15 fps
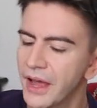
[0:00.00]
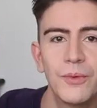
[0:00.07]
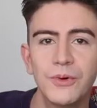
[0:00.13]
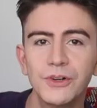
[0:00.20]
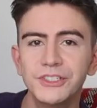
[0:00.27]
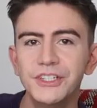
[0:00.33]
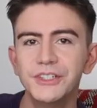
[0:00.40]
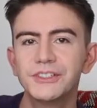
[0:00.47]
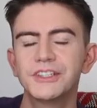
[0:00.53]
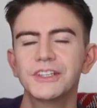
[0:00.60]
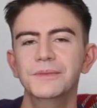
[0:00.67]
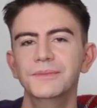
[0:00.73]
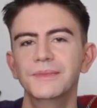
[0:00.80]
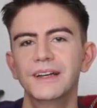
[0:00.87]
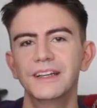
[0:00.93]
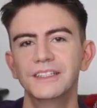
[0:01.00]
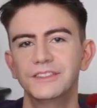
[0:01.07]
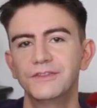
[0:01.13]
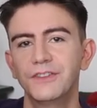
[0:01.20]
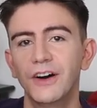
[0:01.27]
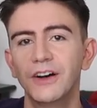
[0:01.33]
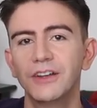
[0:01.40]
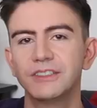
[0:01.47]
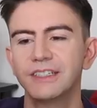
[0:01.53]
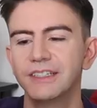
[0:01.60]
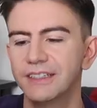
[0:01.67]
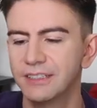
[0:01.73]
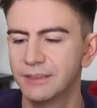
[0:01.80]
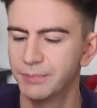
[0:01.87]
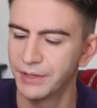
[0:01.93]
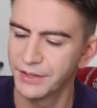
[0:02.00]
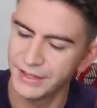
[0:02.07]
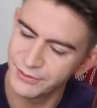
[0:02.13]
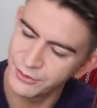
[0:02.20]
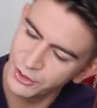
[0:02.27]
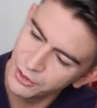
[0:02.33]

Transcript: I would use them as vases, but they've